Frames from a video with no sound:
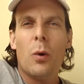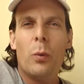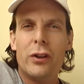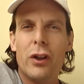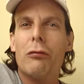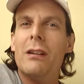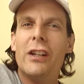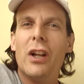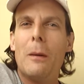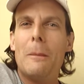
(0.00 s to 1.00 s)
We don't really
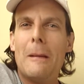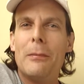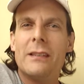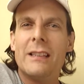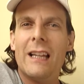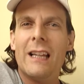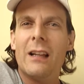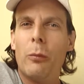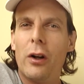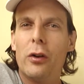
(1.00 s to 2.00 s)
know what people see.
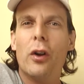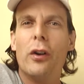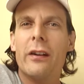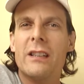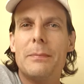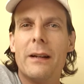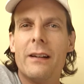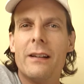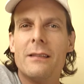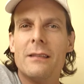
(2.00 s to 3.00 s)
We don't know their
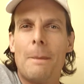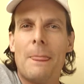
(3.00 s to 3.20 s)
experience.